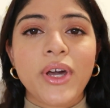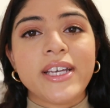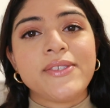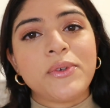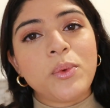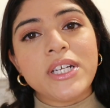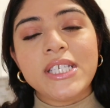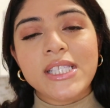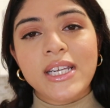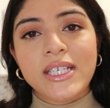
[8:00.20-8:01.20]
you guys for
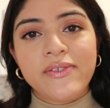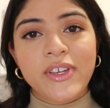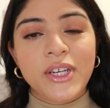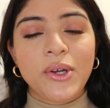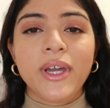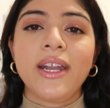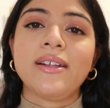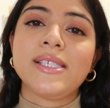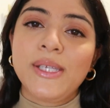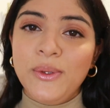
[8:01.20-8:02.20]
watching today's video and
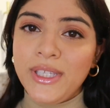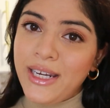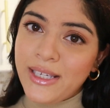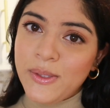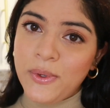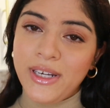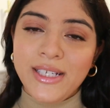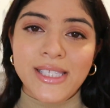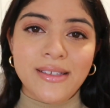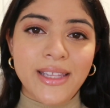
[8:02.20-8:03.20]
I'll see you in the next one.
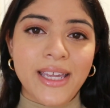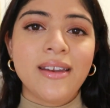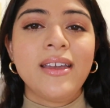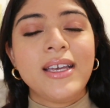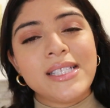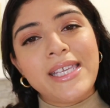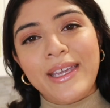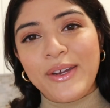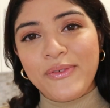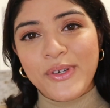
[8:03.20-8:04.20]
Until then,
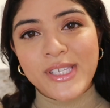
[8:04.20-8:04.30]
take care of